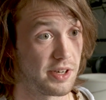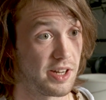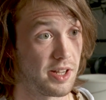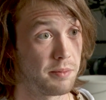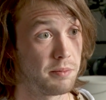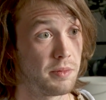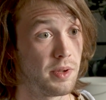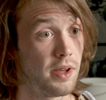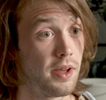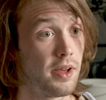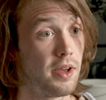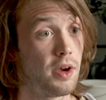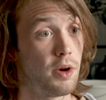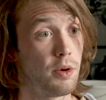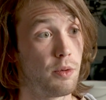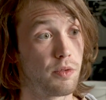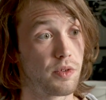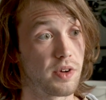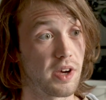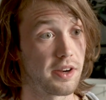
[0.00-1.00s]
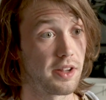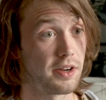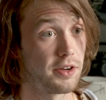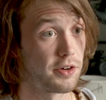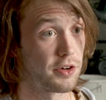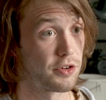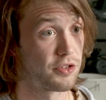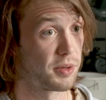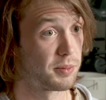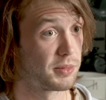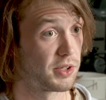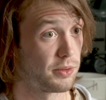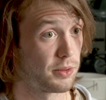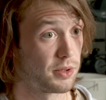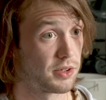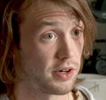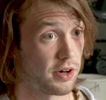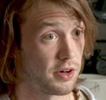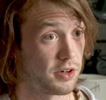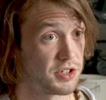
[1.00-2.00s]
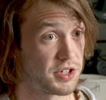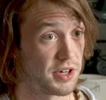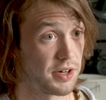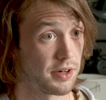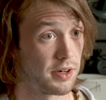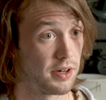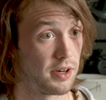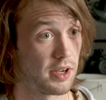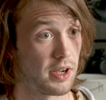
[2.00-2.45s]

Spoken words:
then. We've got another trip to do in third year.